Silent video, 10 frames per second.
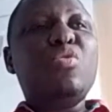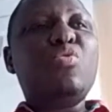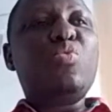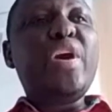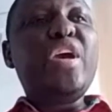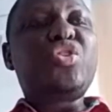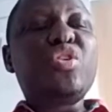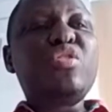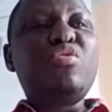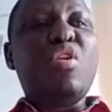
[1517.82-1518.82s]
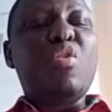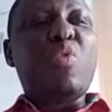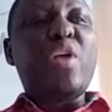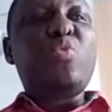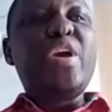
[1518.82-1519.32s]
we should know
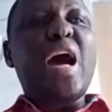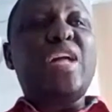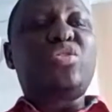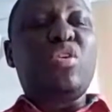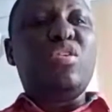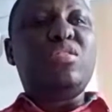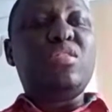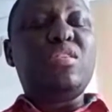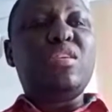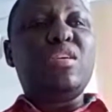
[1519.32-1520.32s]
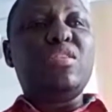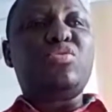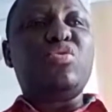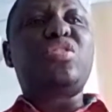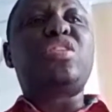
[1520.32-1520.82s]
when we are told
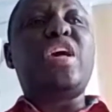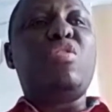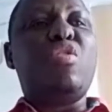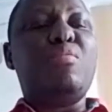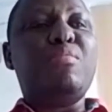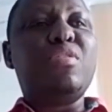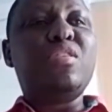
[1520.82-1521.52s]
to stay home,